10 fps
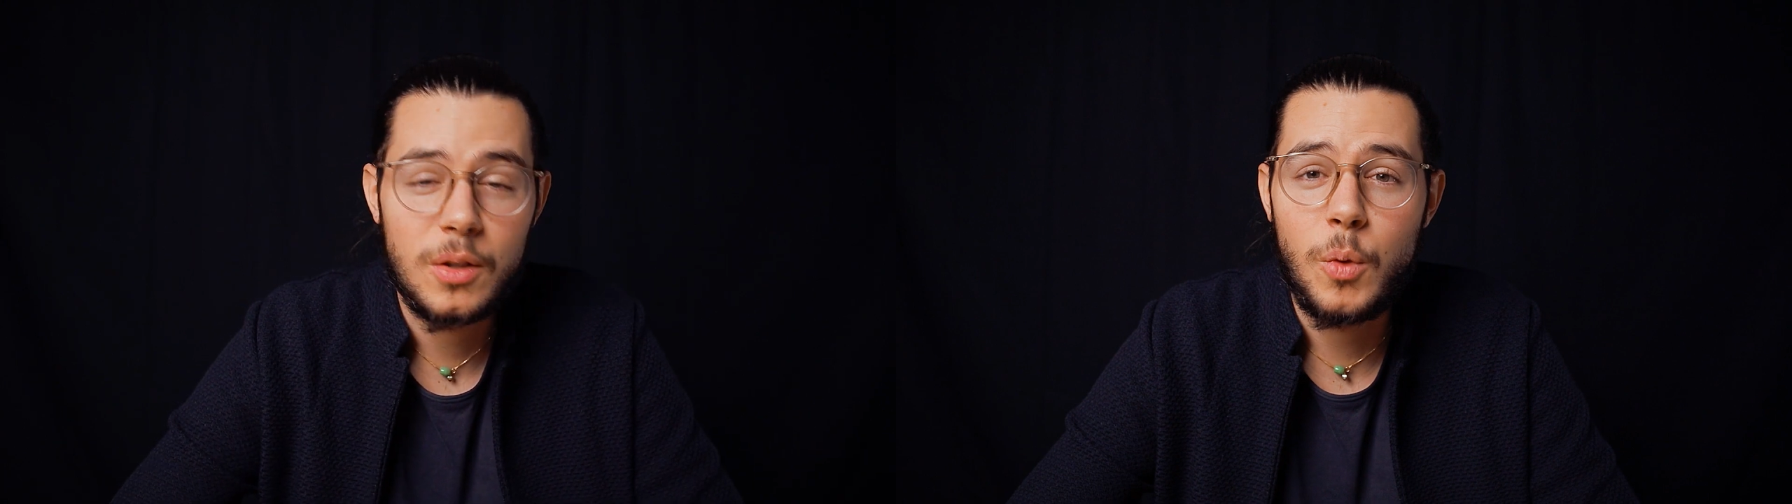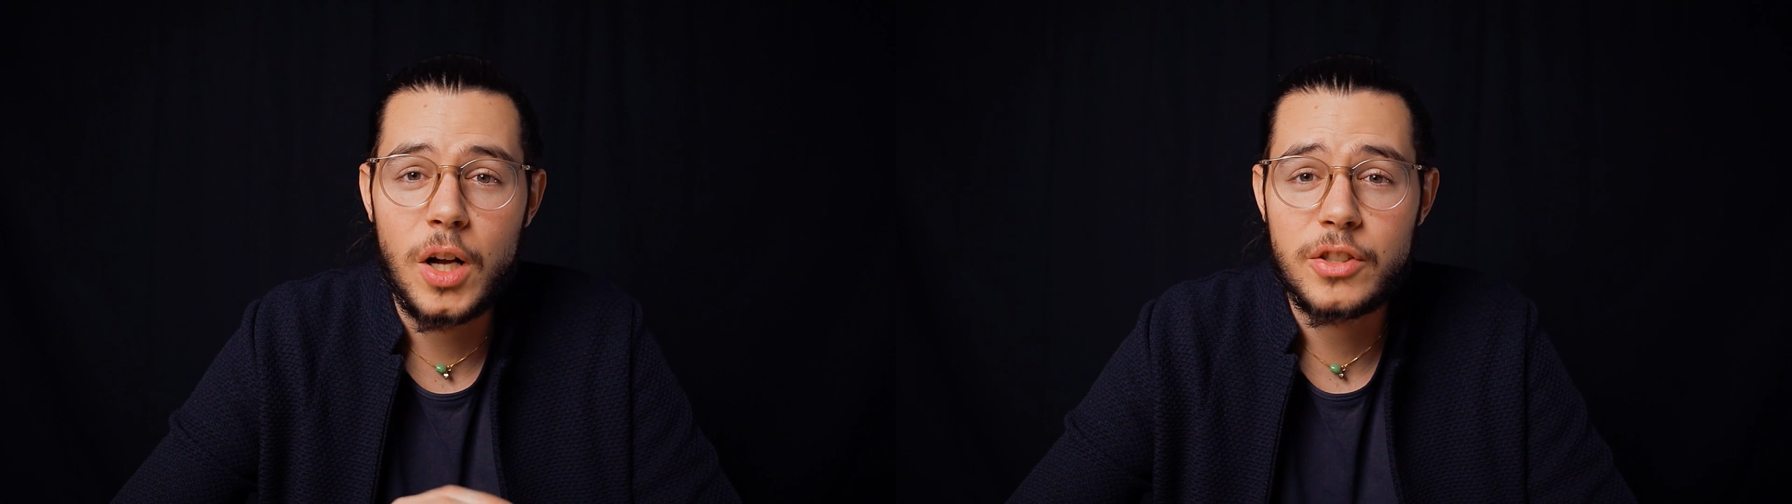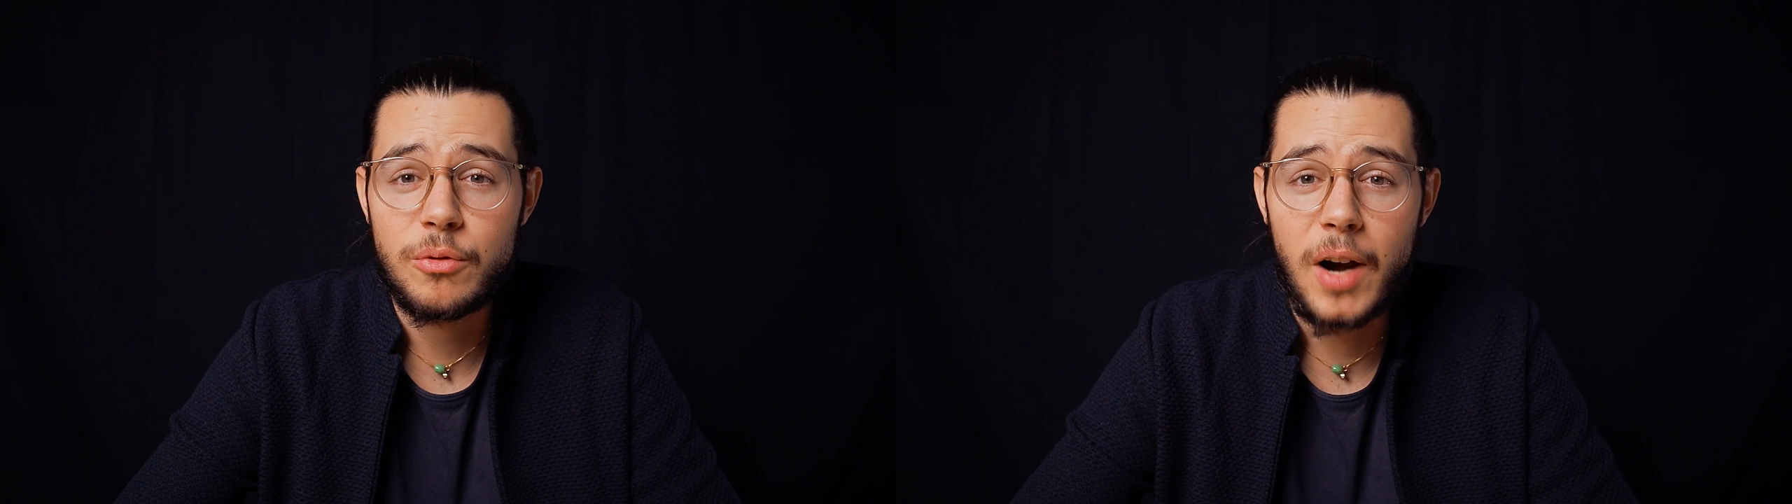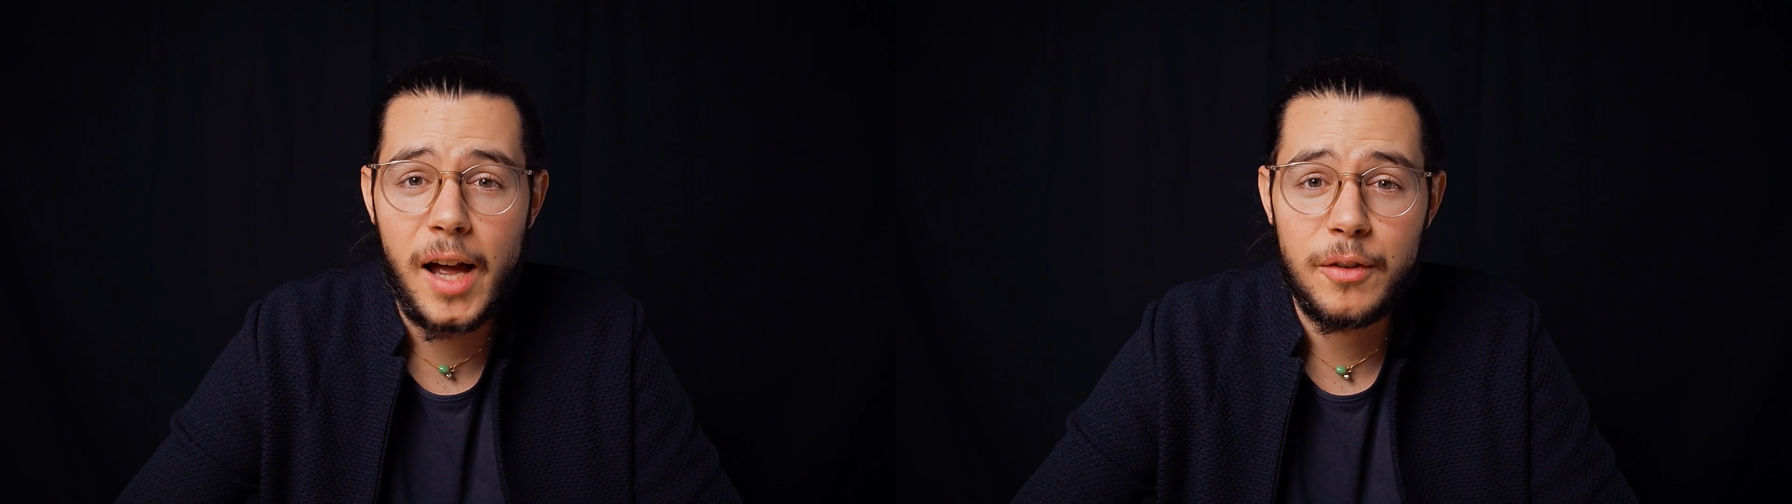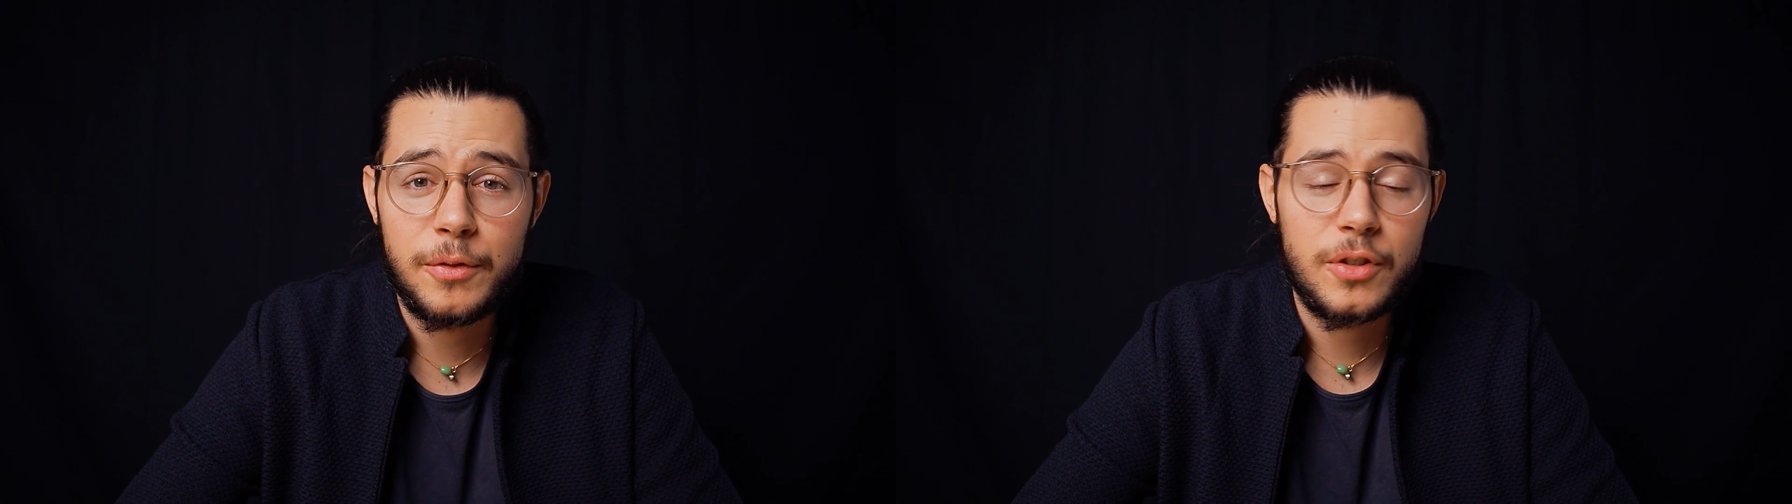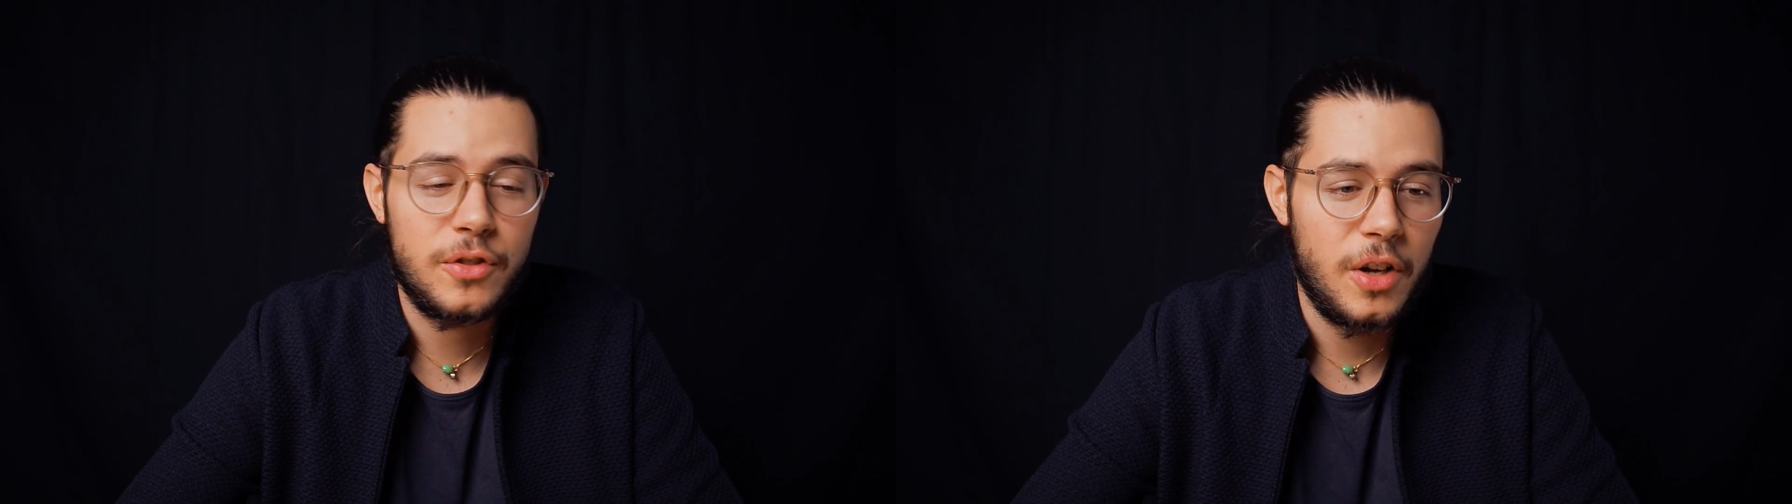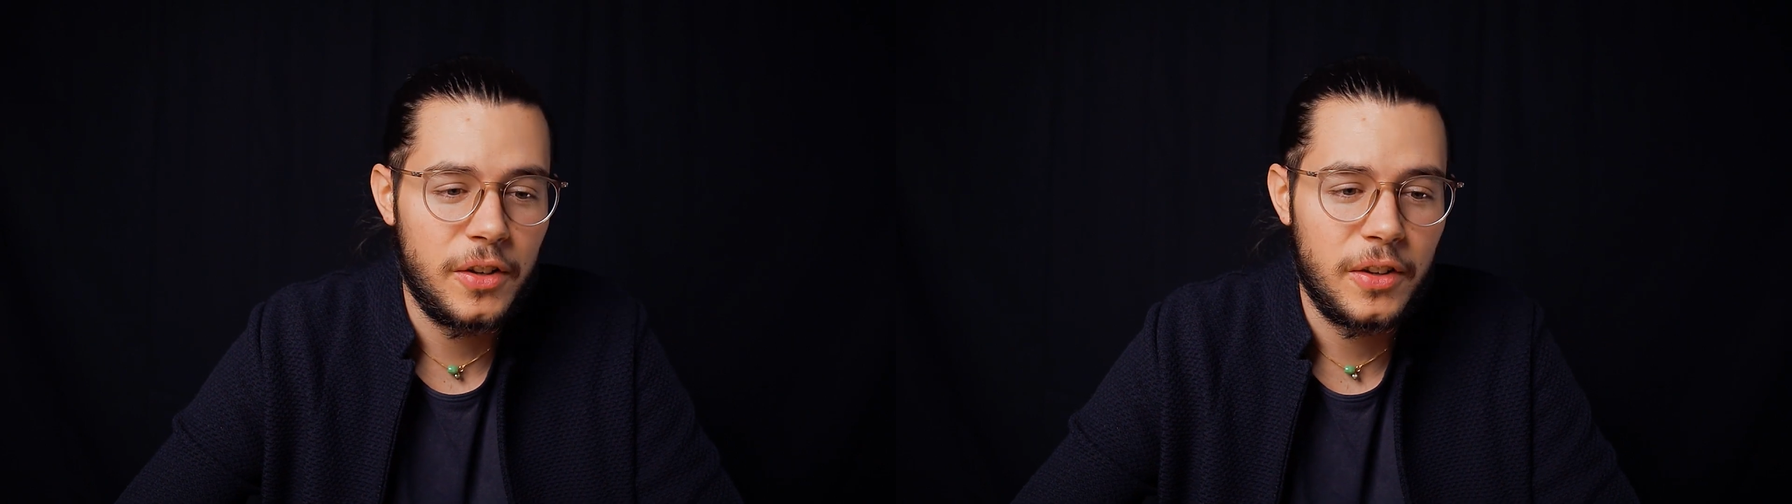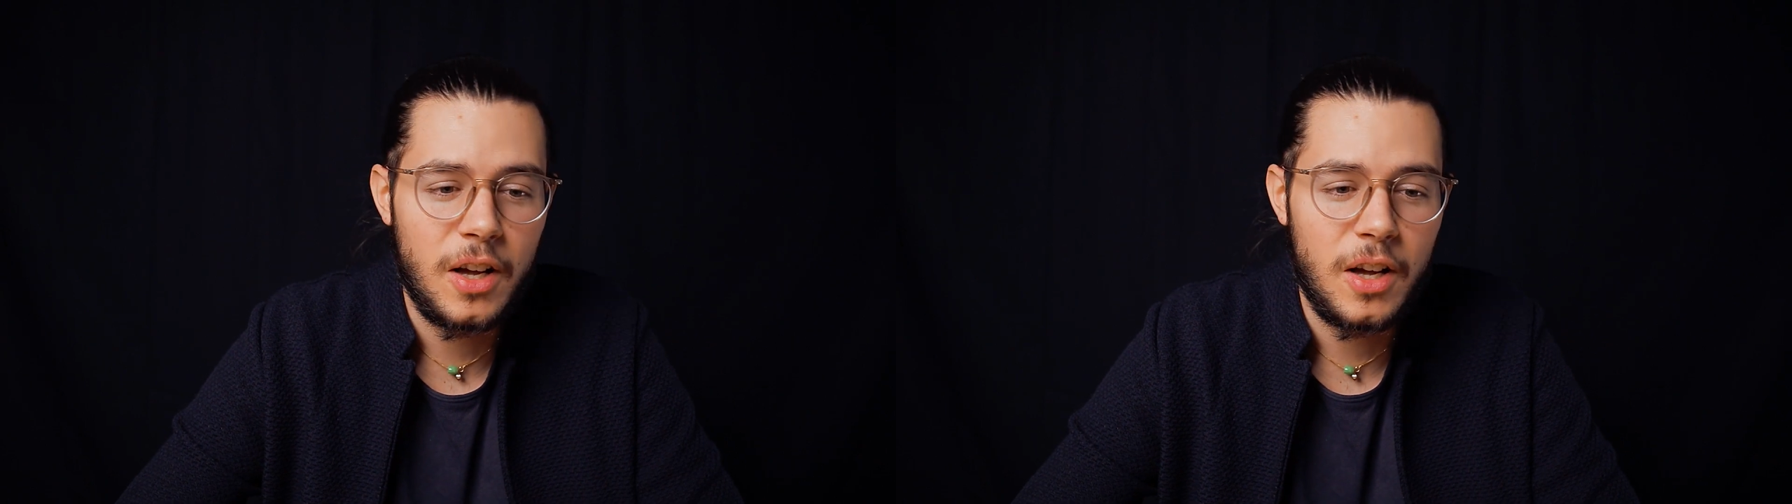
The watch arrived just